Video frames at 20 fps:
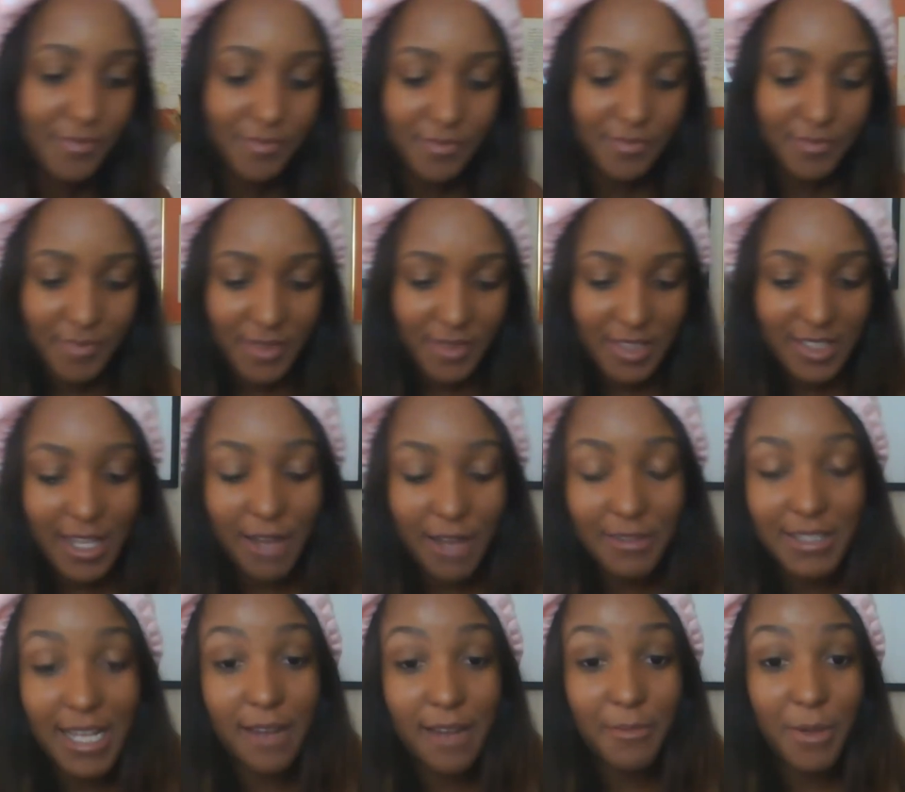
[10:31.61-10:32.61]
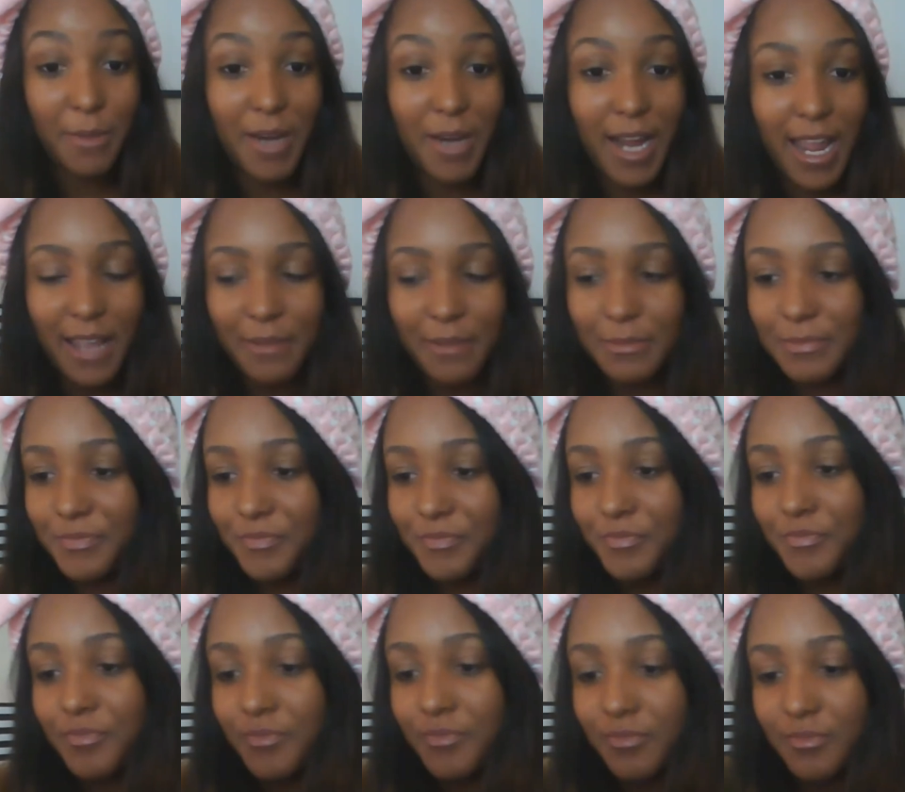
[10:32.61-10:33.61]
So that was item number 8.
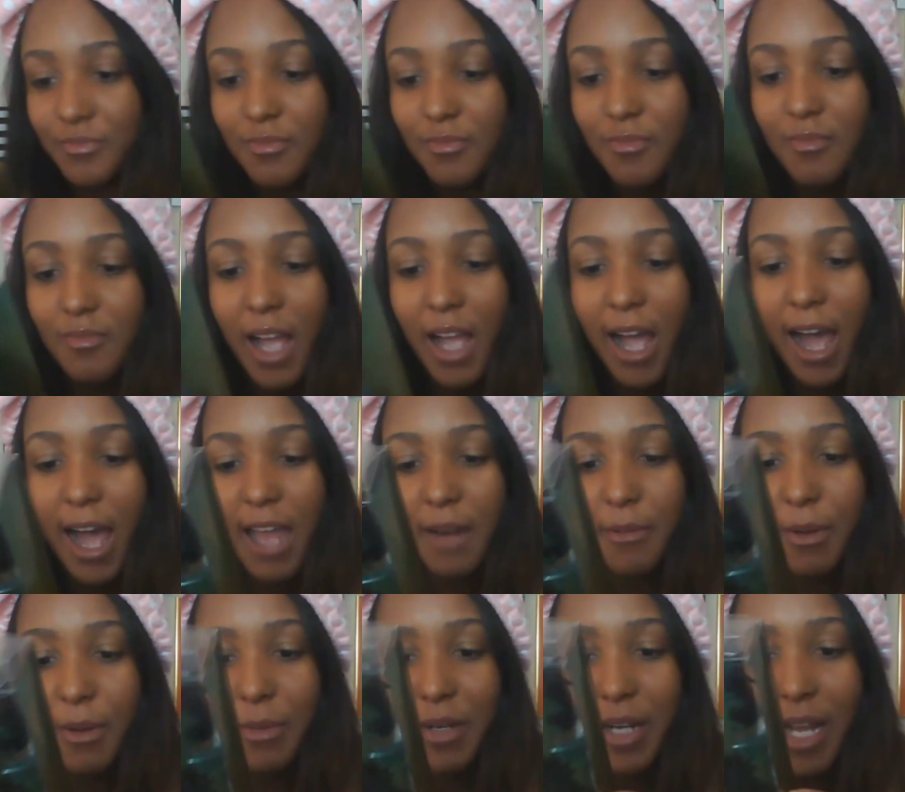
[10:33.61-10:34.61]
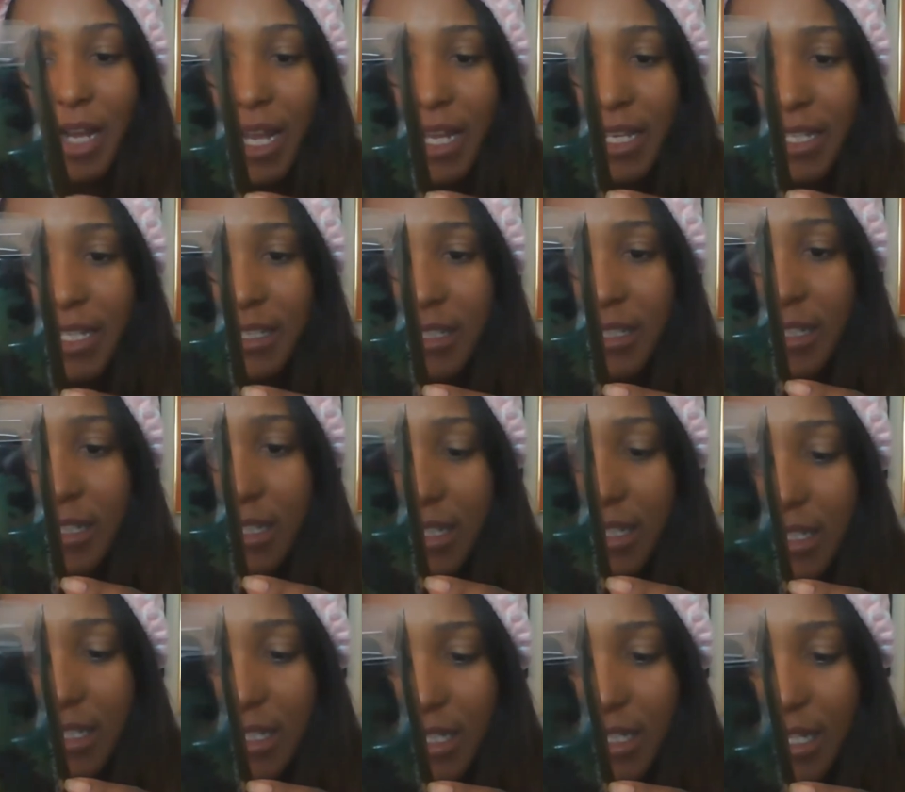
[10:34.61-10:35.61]
Item number 9.
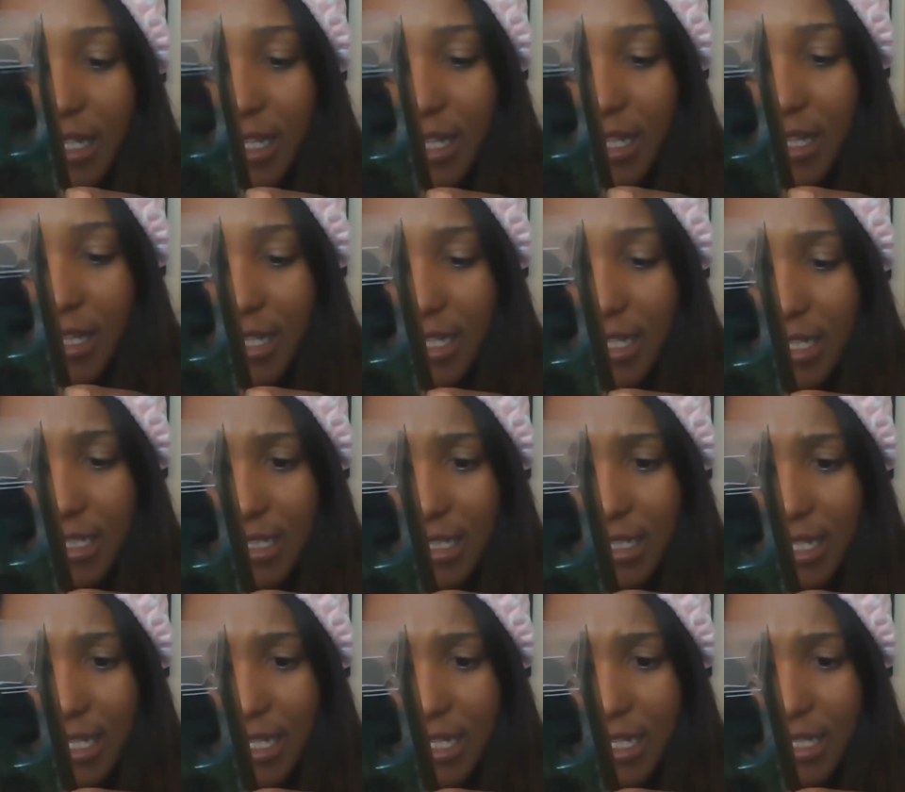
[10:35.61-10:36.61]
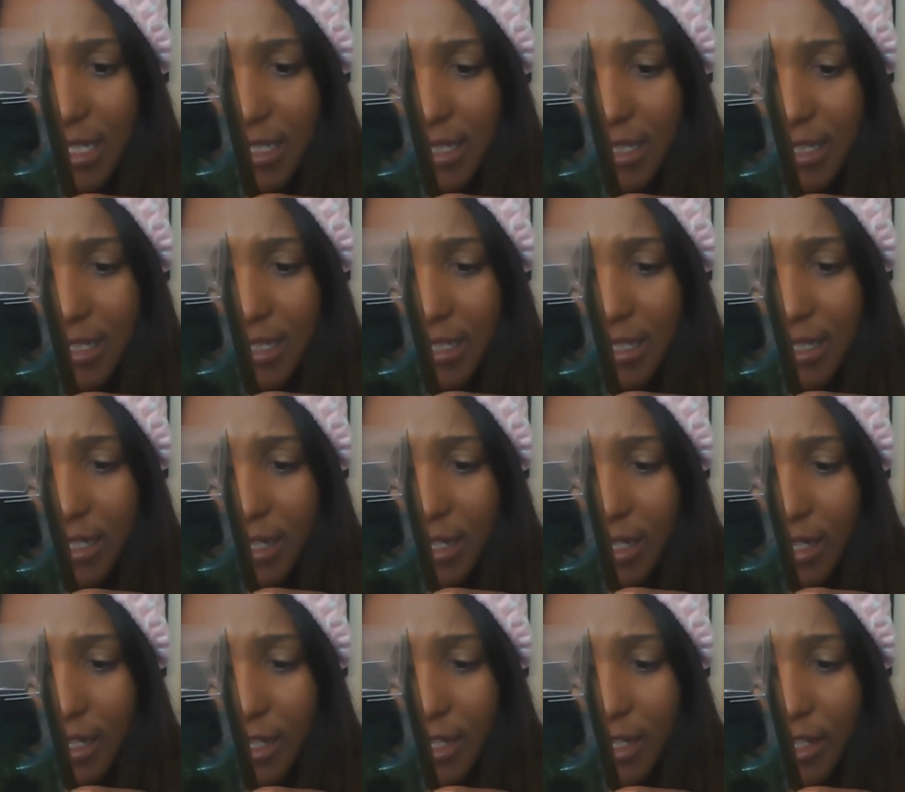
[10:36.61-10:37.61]
This is
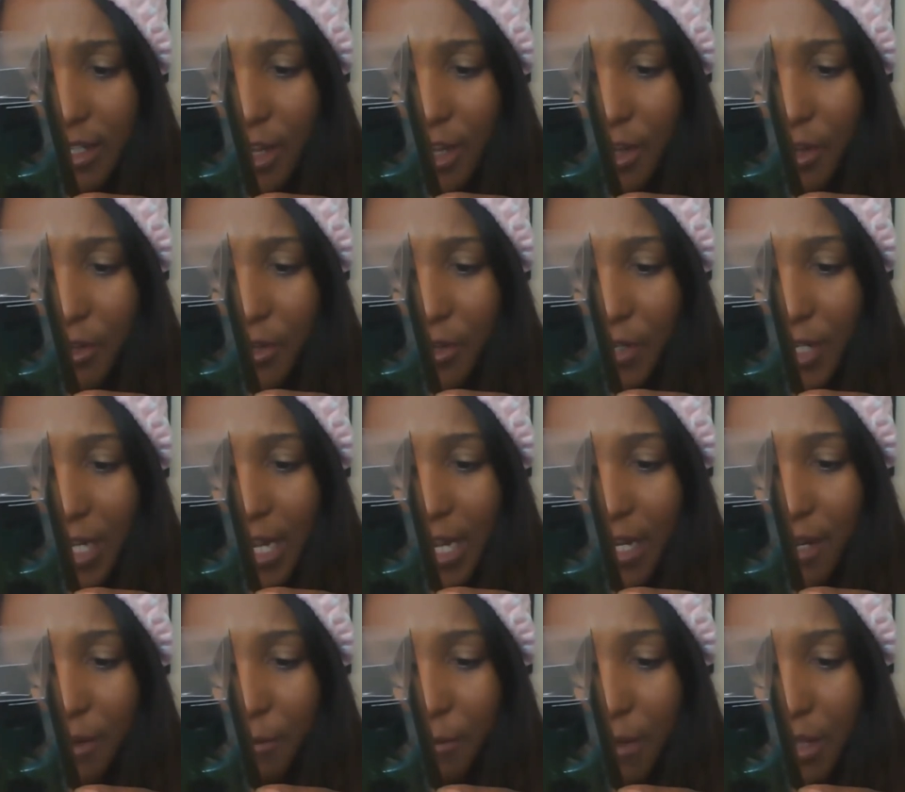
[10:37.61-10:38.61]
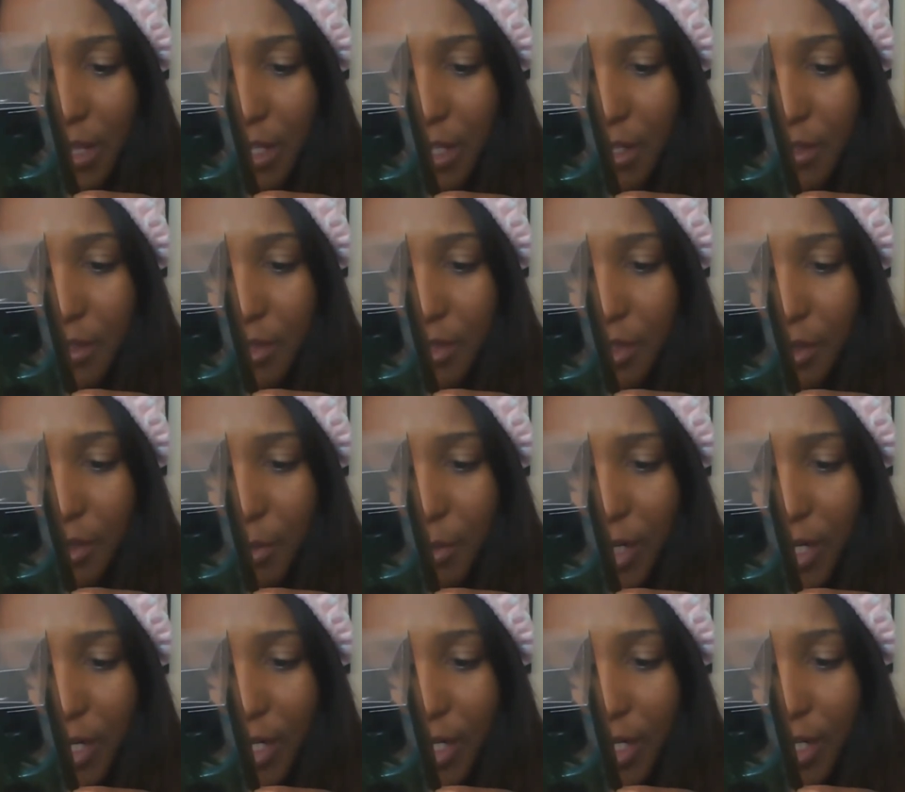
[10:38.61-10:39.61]
co-created with YouTuber
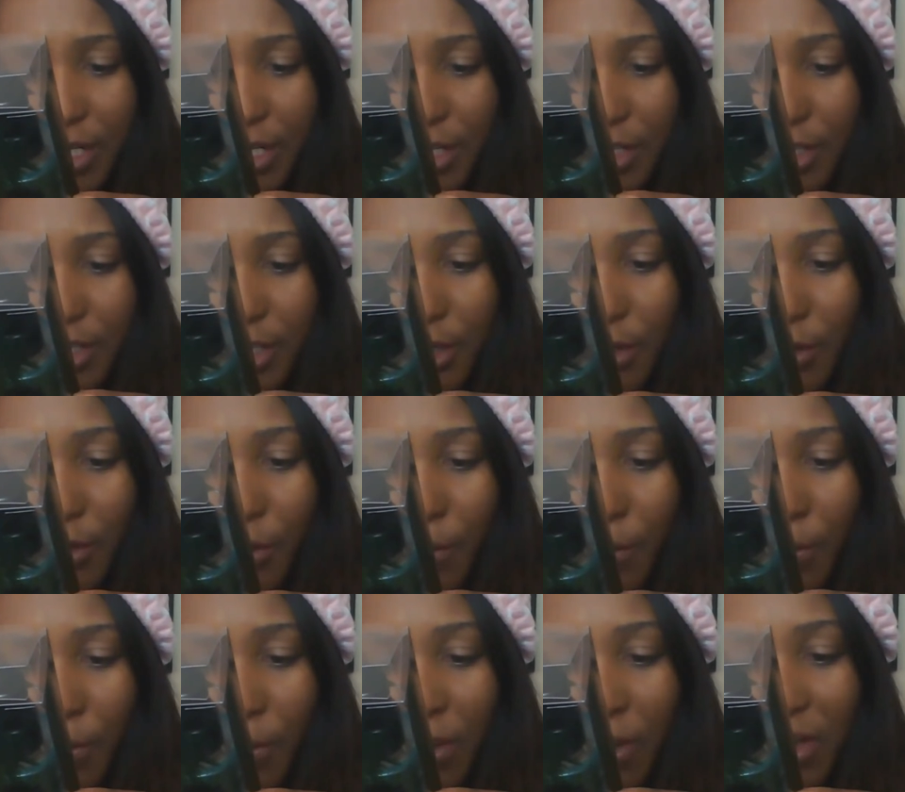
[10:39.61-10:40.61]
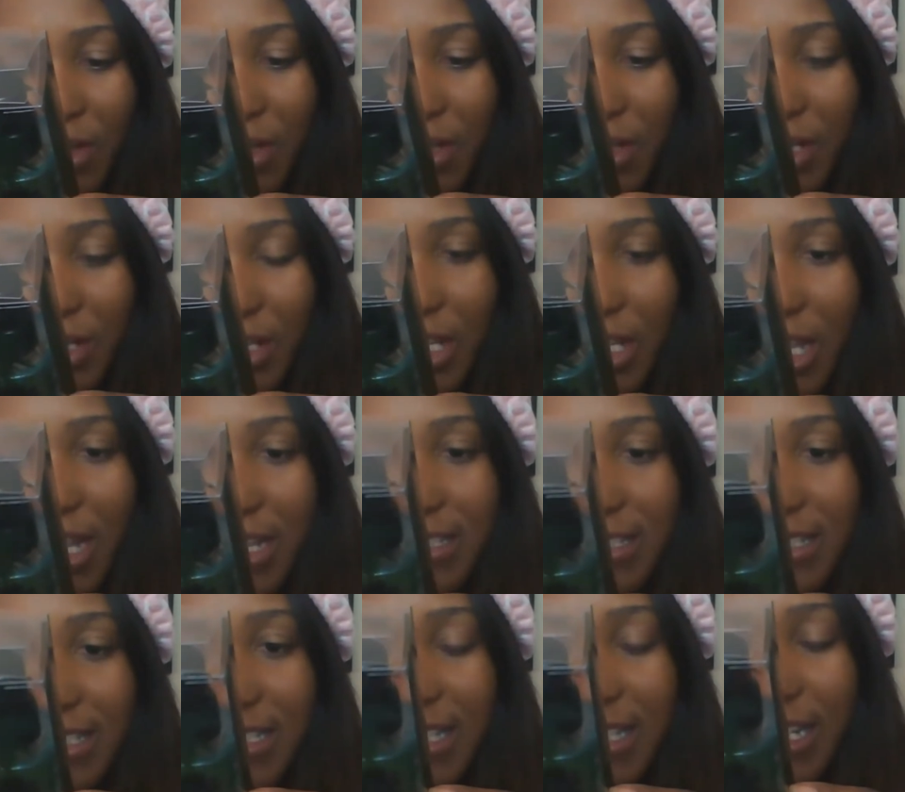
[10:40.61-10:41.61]
Nicole
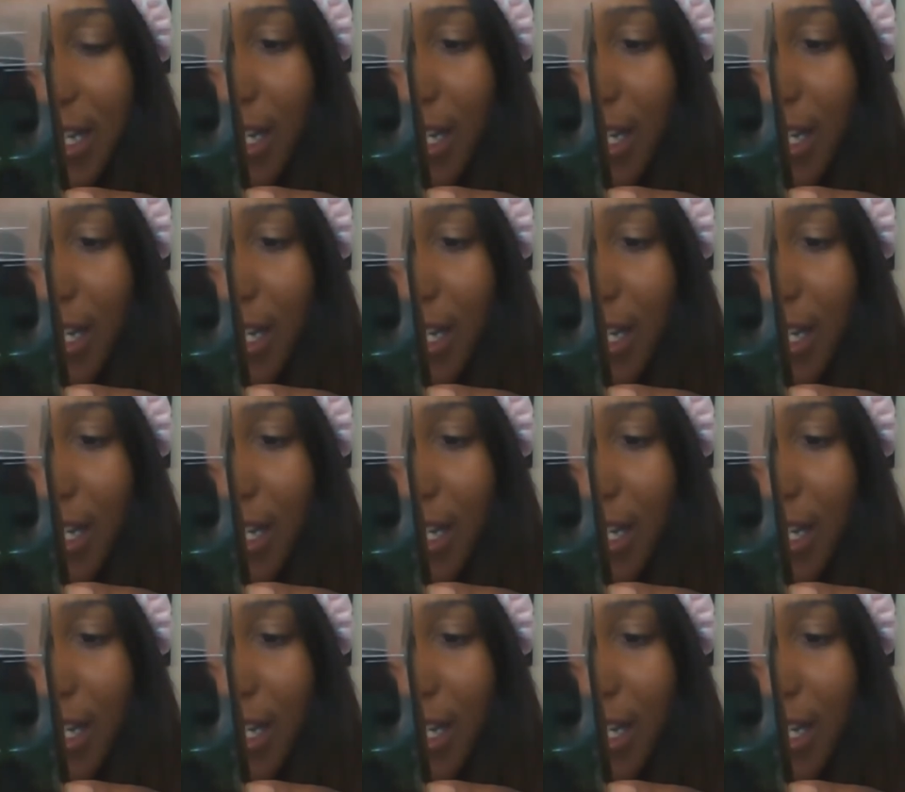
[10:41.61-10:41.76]
Concilio.